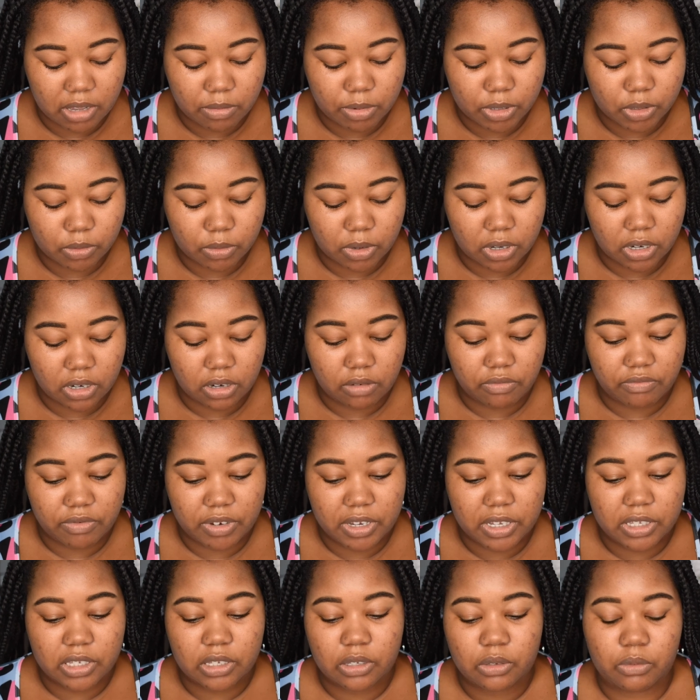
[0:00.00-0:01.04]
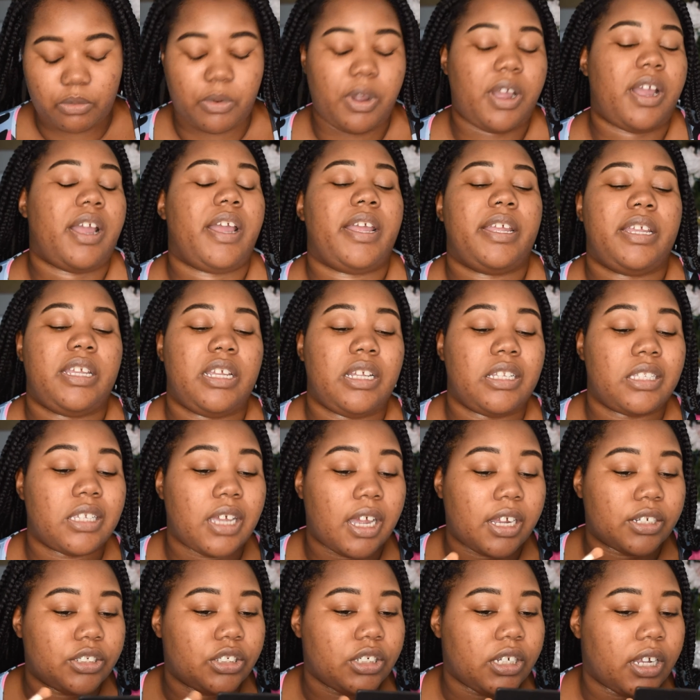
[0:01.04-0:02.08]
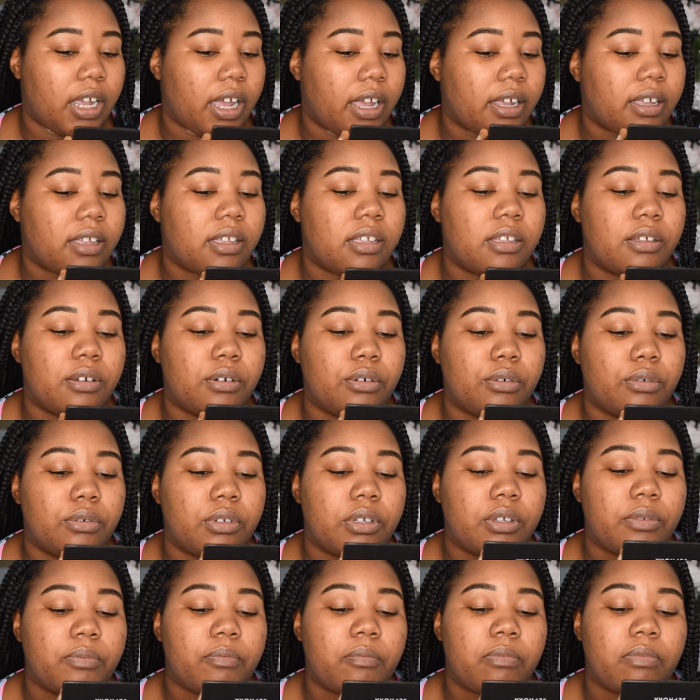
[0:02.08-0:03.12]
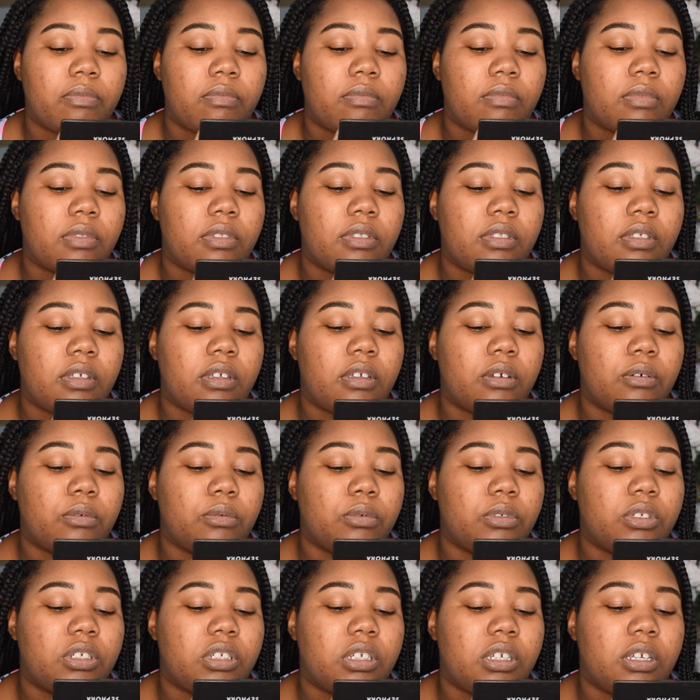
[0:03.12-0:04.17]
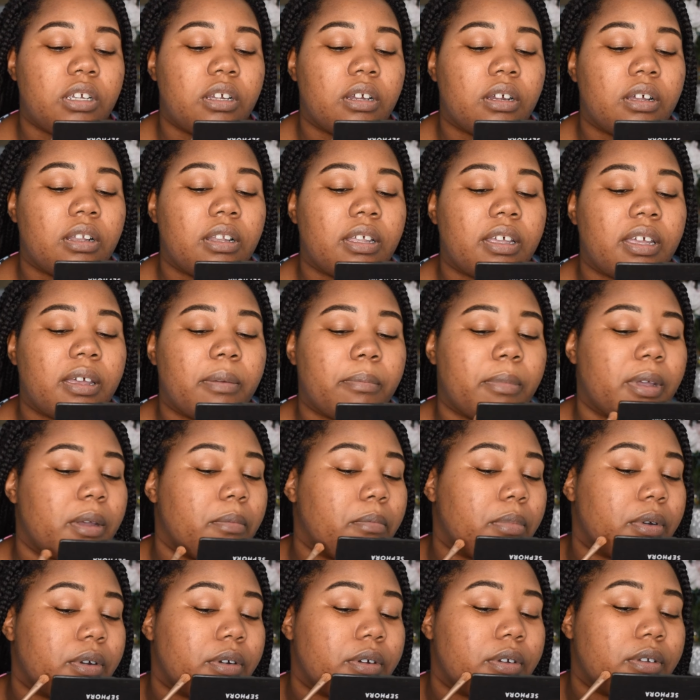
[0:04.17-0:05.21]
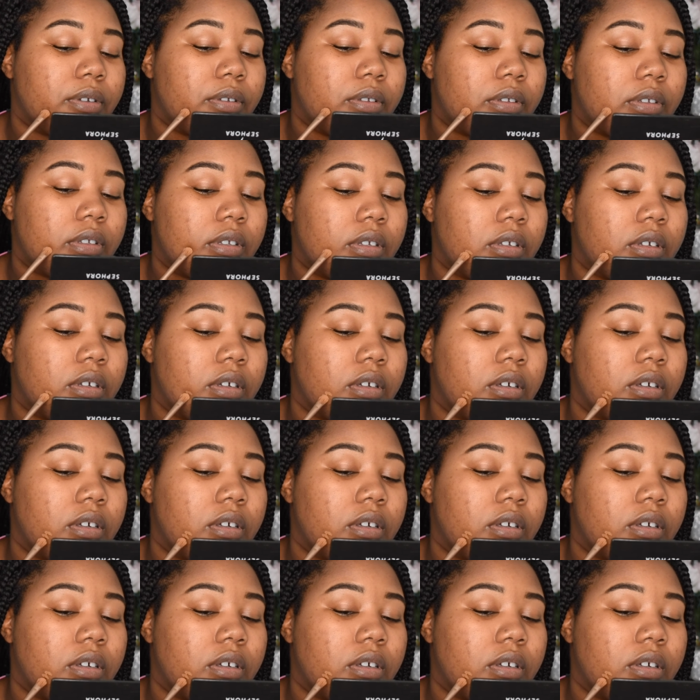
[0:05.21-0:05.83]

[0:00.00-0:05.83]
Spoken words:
was one of the reasons why Itachi had killed the Uchiha clan members.